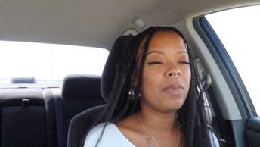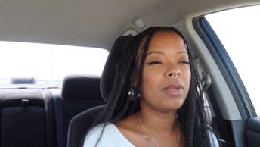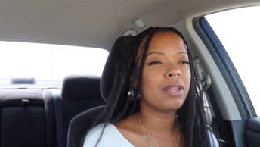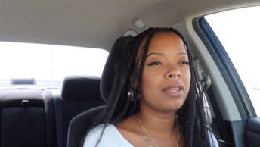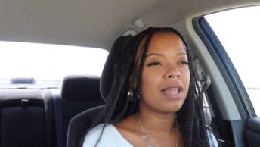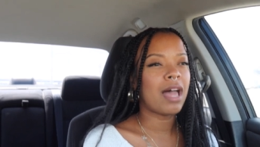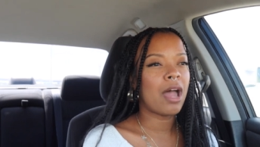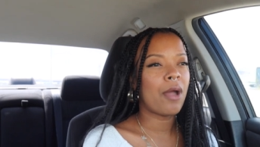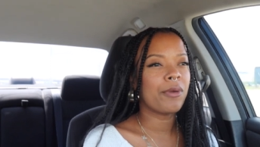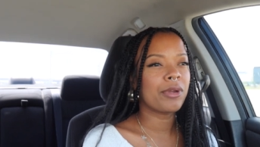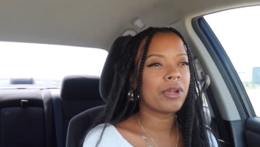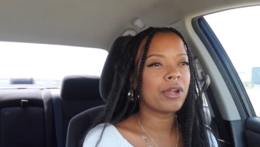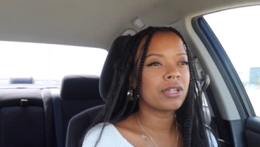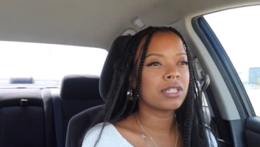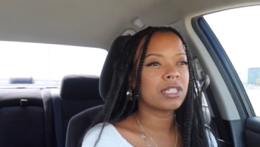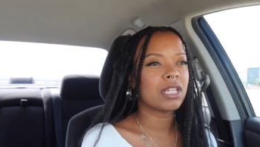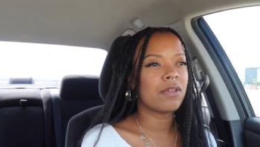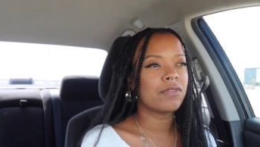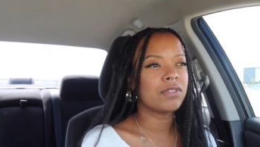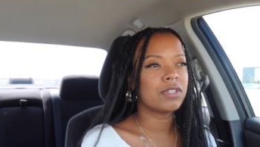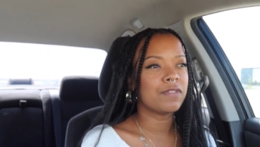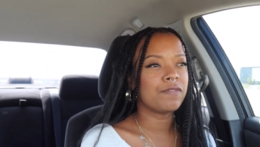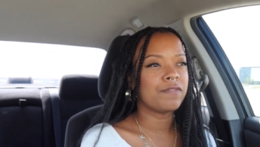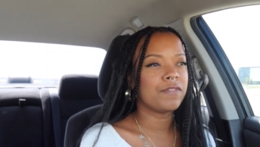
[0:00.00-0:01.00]
allowing
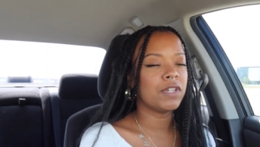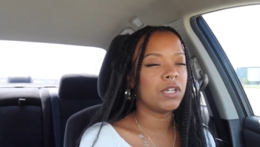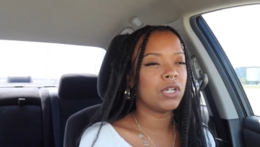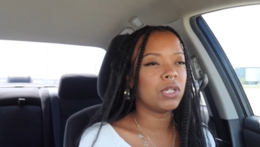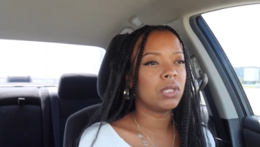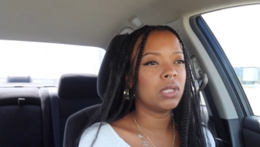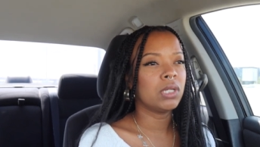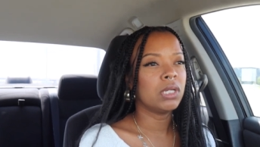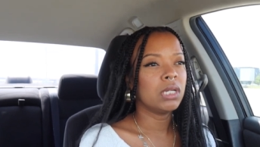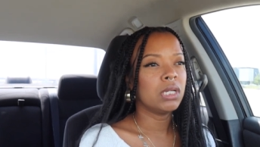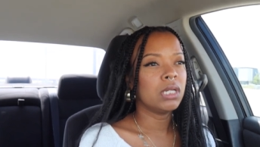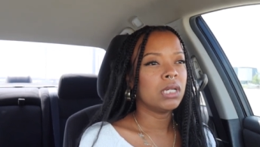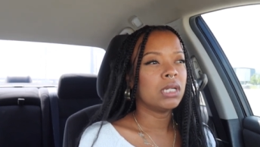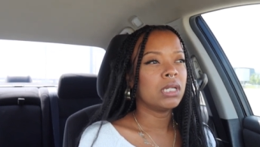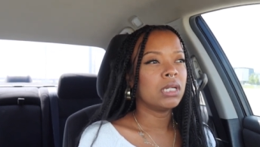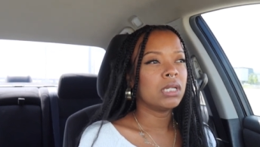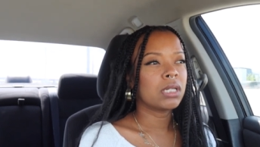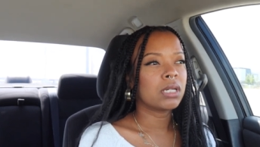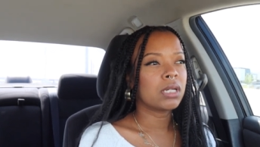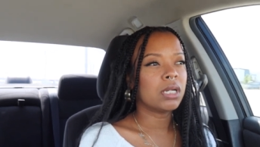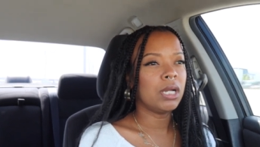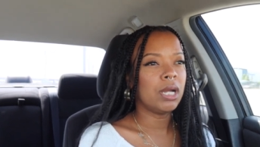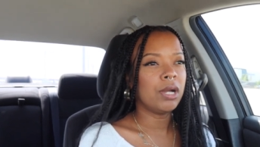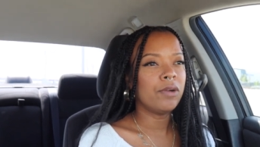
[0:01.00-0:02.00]
ourselves to feel
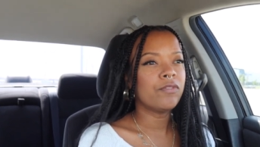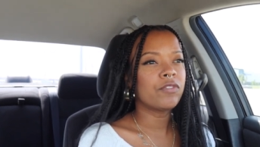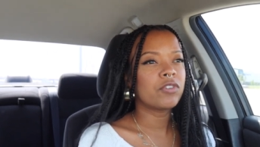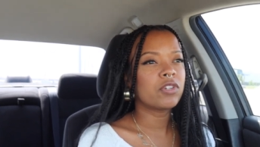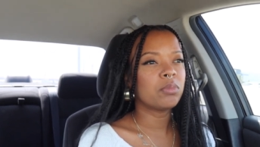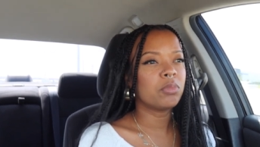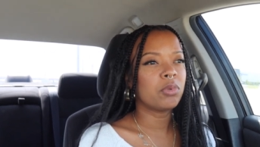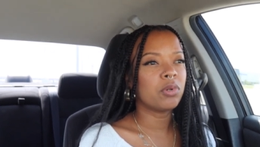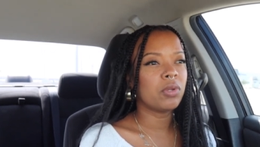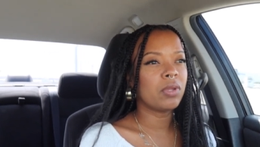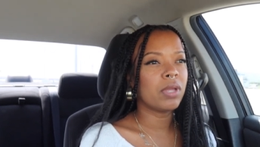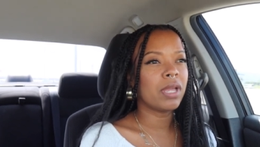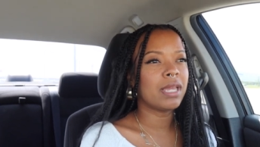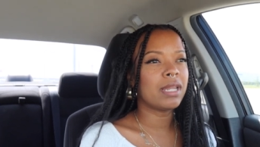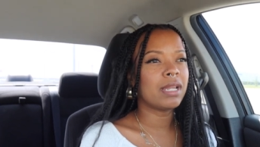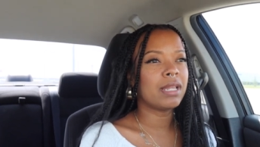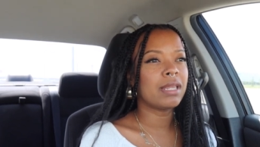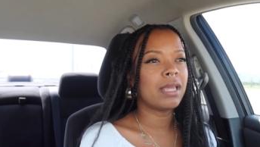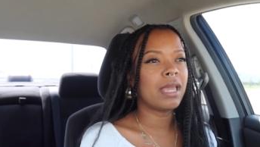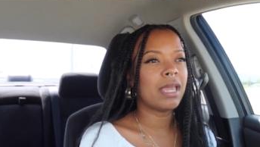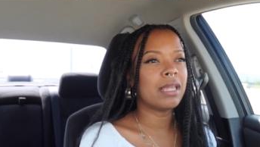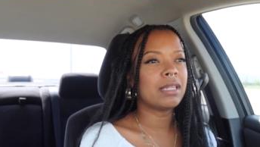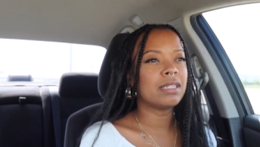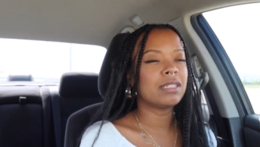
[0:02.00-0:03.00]
comfortable and,
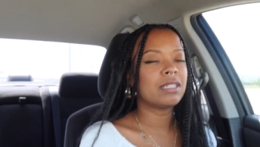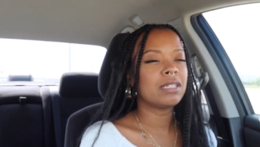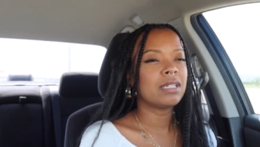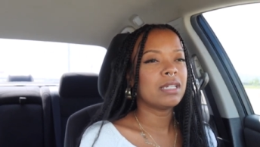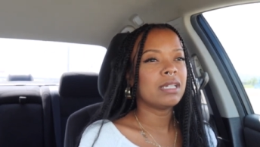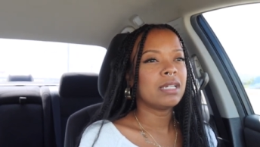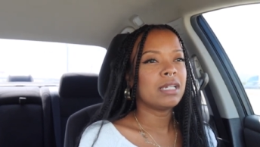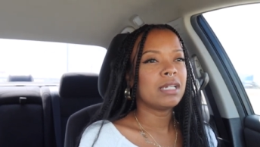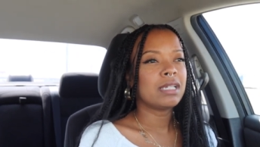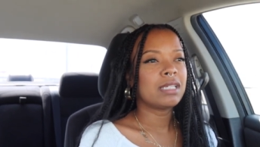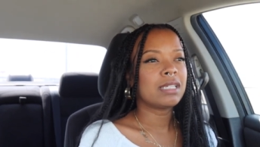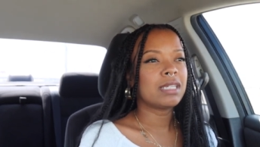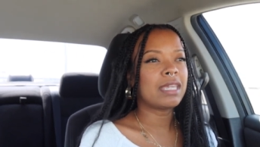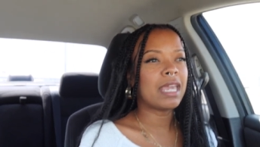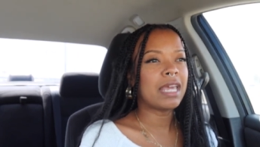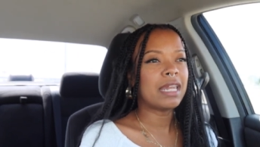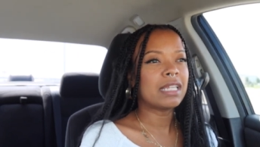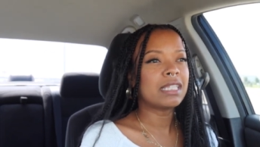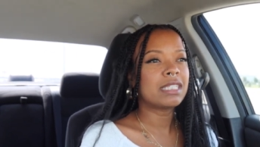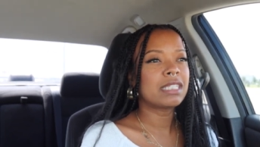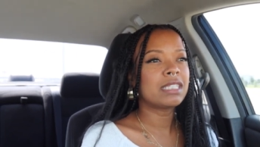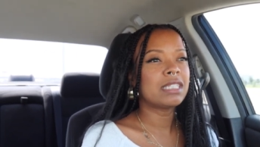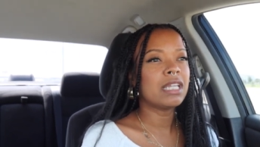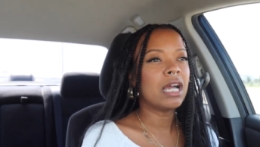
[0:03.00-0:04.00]
and
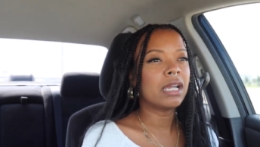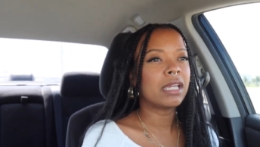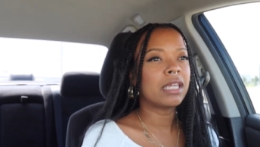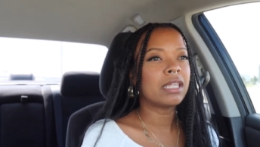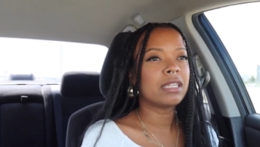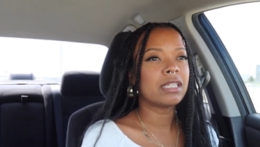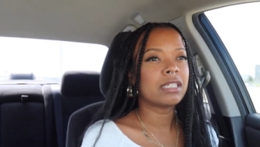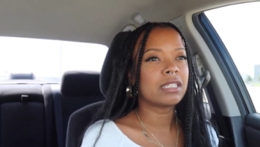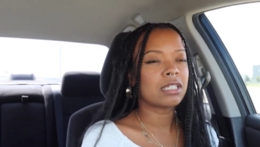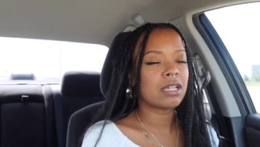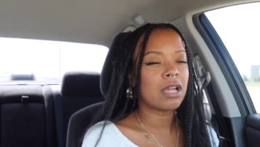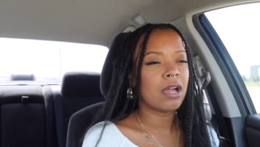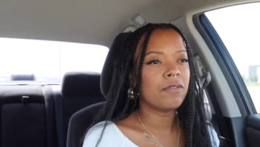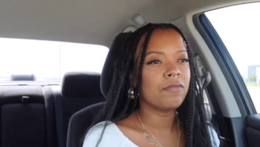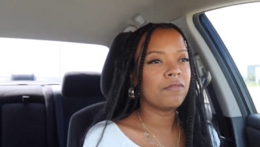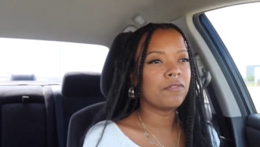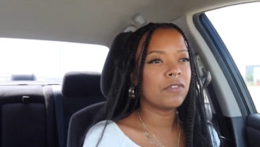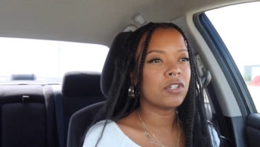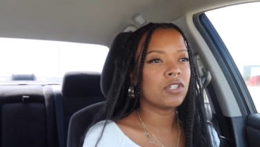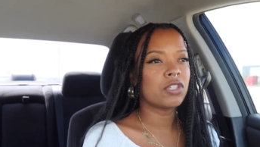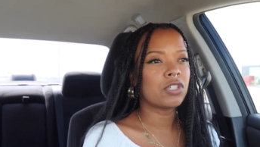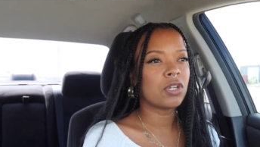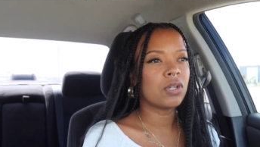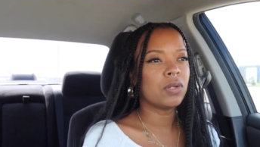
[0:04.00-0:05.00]
getting stuck in this
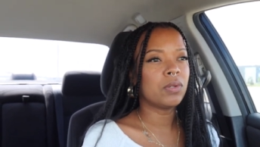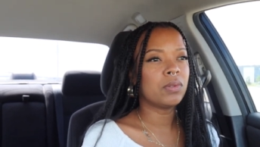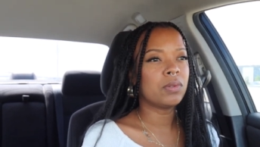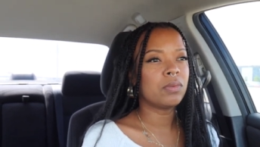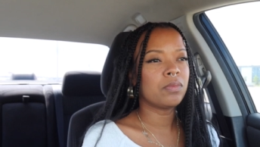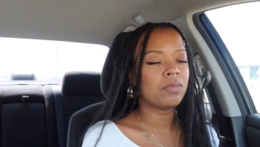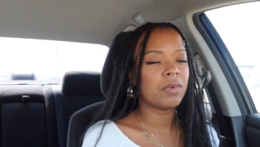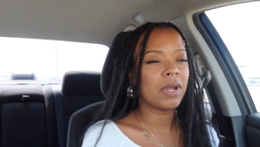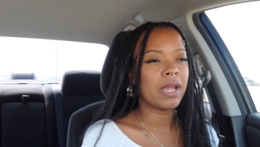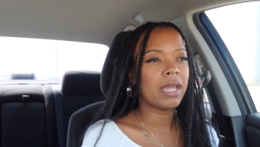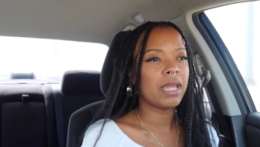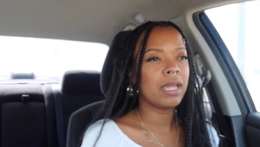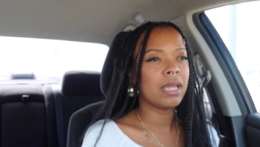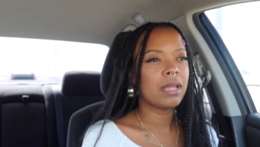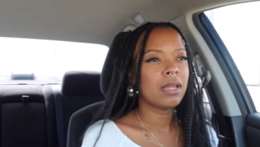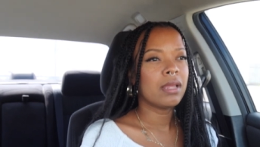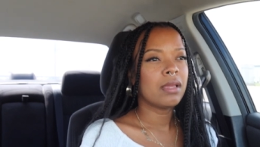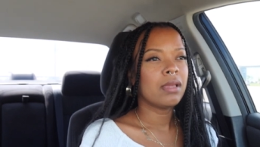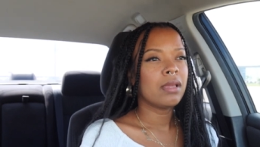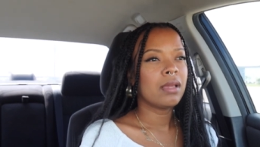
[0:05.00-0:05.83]
comfort zone, right?